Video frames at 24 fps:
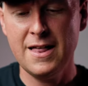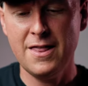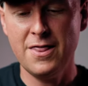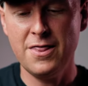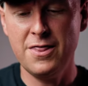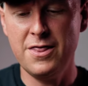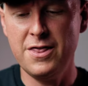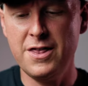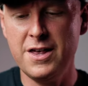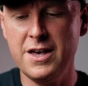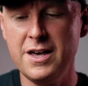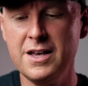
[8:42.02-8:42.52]

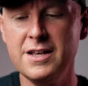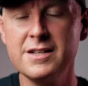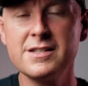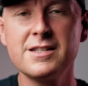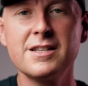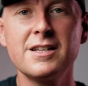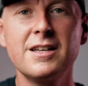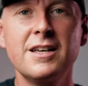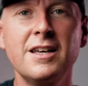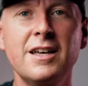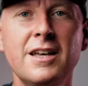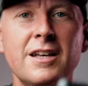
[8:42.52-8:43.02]

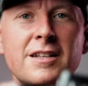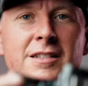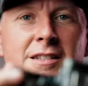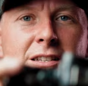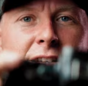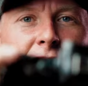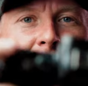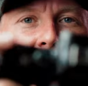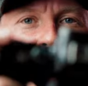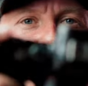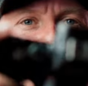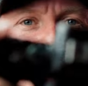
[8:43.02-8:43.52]
this is
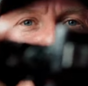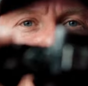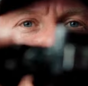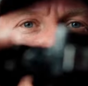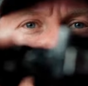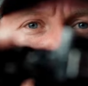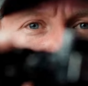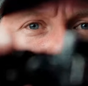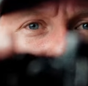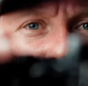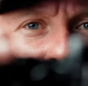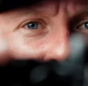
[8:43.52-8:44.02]
here.
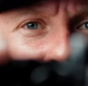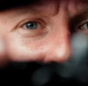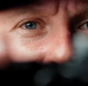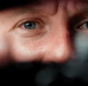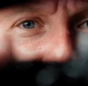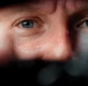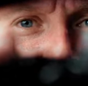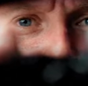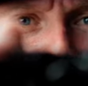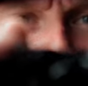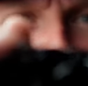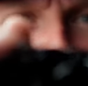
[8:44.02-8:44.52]
I love